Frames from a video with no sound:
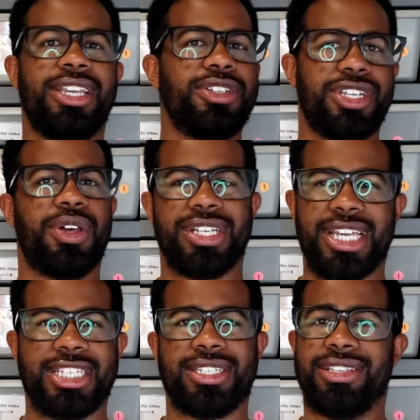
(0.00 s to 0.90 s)
It usually only
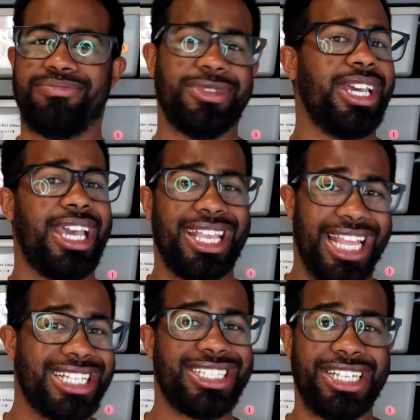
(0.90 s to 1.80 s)
takes
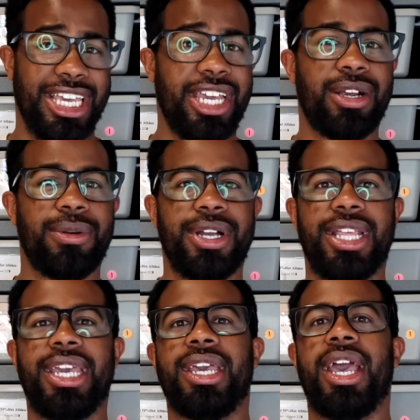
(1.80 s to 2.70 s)
less than a year,
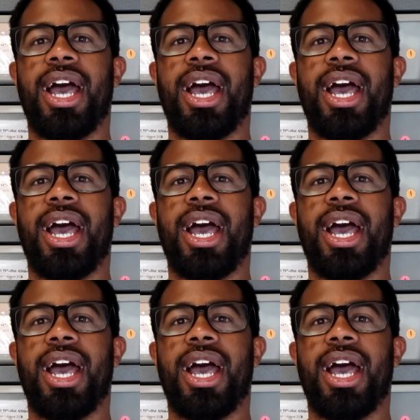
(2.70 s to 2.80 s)
really.